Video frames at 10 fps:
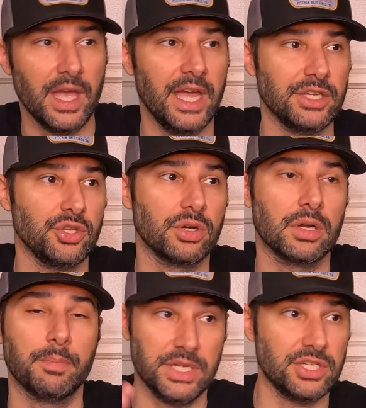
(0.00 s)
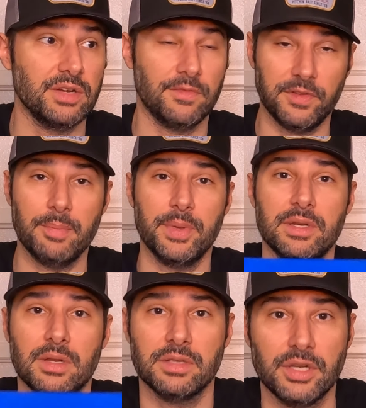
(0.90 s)
and you're pitching and
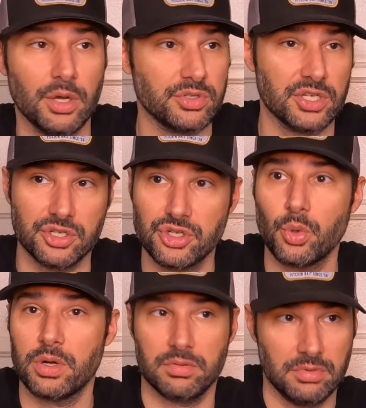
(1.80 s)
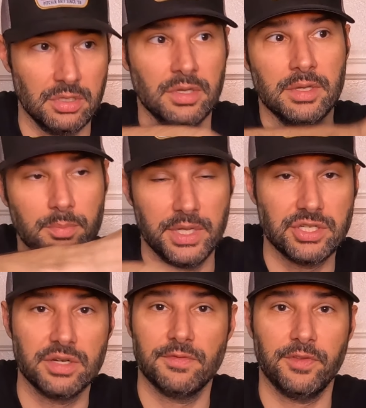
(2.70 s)
flipping, you know, just short
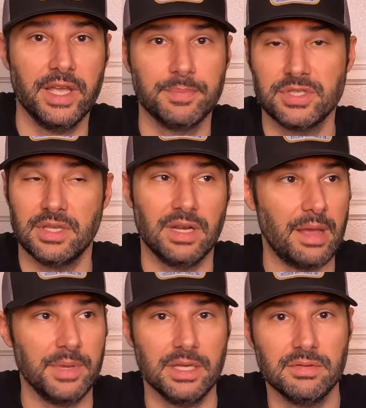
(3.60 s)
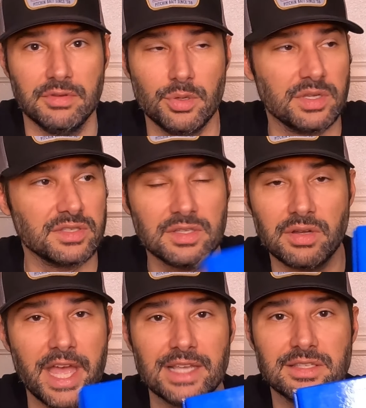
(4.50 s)
pitching and flips. And I mean, you can still
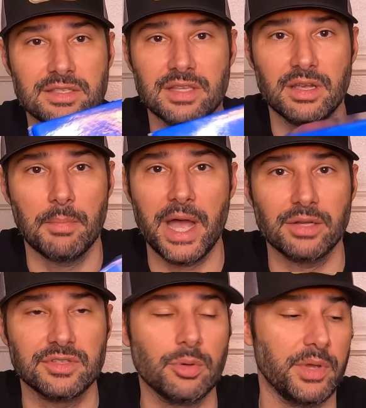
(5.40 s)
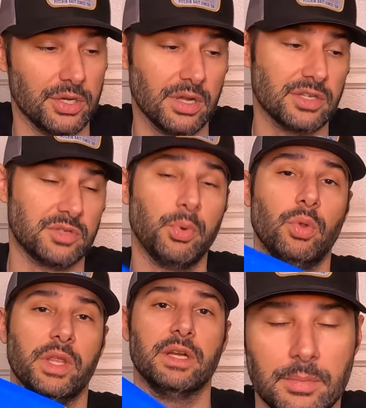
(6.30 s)
cast this thing a mile too, but you're gonna
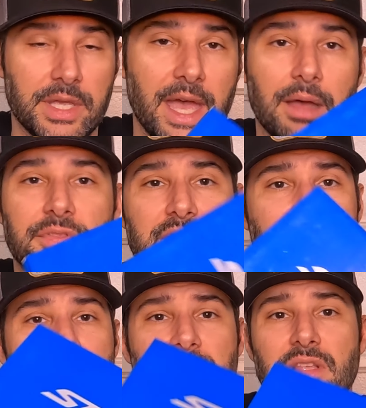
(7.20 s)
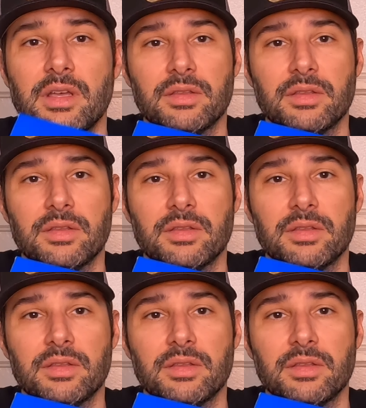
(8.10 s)
spool it. But yeah, this is